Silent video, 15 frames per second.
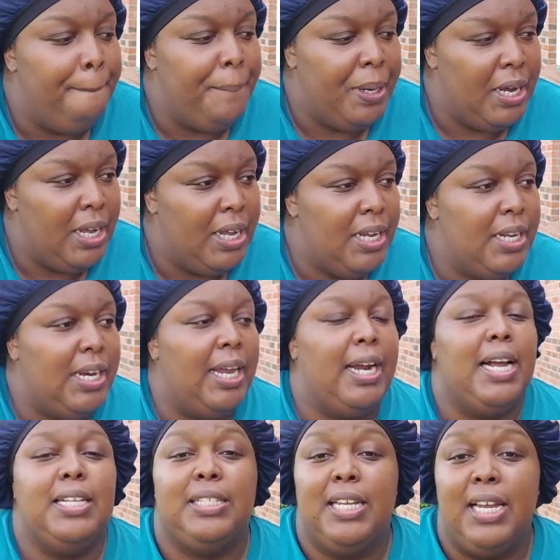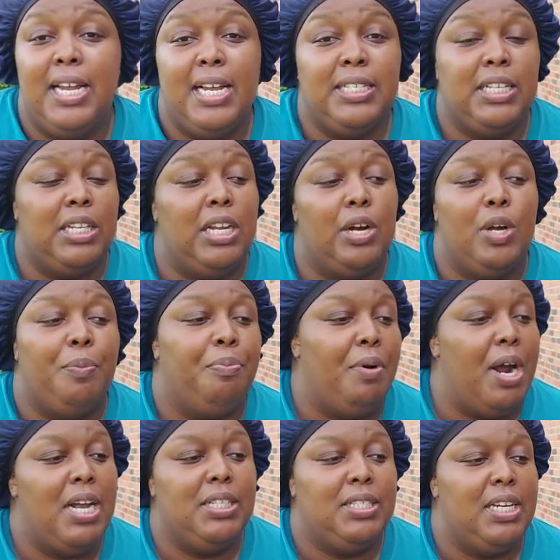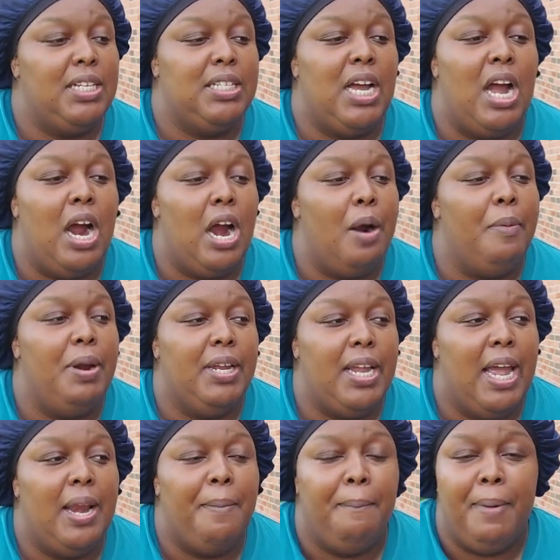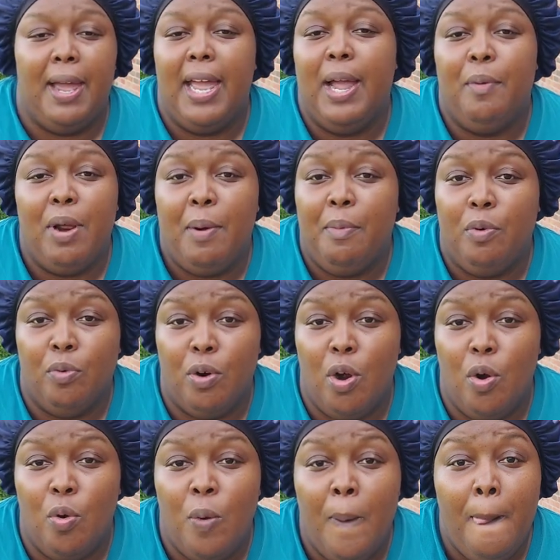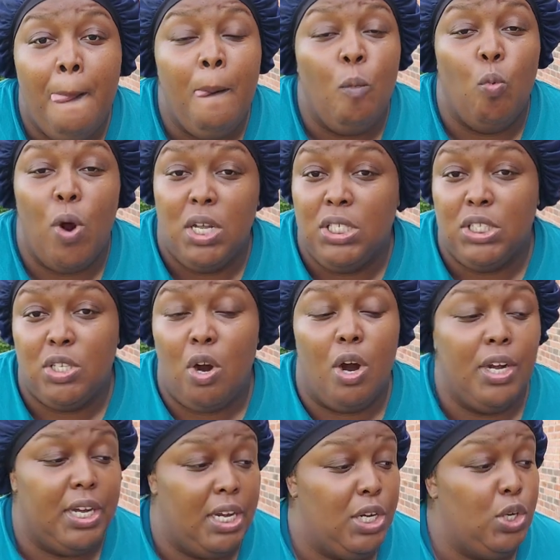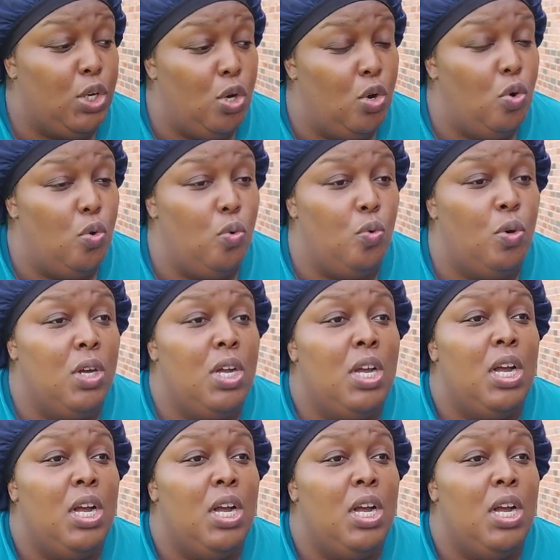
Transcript: but like I said, it's a learning process. I already got in mind what I'm going to grow once it starts getting cool.